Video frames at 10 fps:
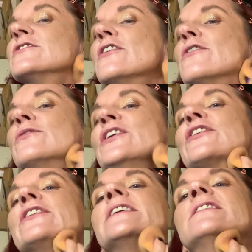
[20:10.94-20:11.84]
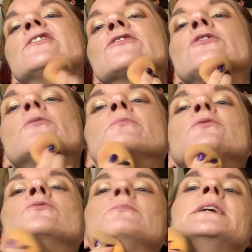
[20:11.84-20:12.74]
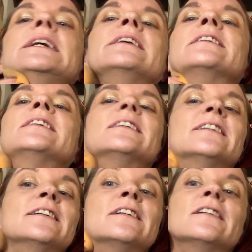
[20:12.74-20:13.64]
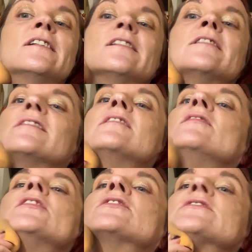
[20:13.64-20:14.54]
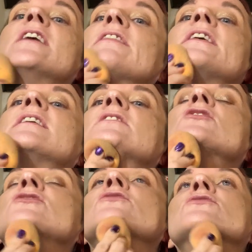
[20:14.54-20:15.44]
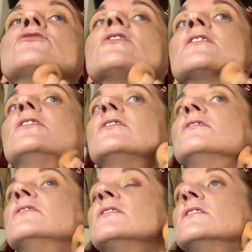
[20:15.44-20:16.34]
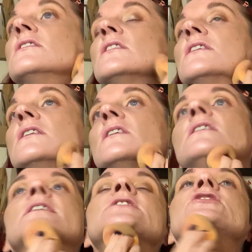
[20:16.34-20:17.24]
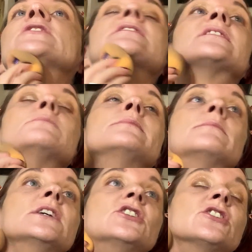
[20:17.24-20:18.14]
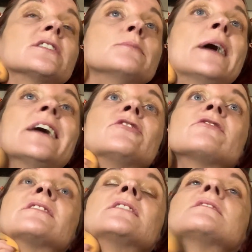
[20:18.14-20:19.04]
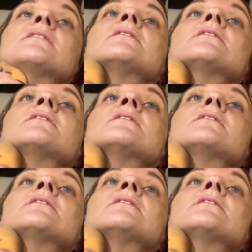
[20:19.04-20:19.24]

no urine. There's no pee. There's nothing. There's no struggle. It's just mattresses.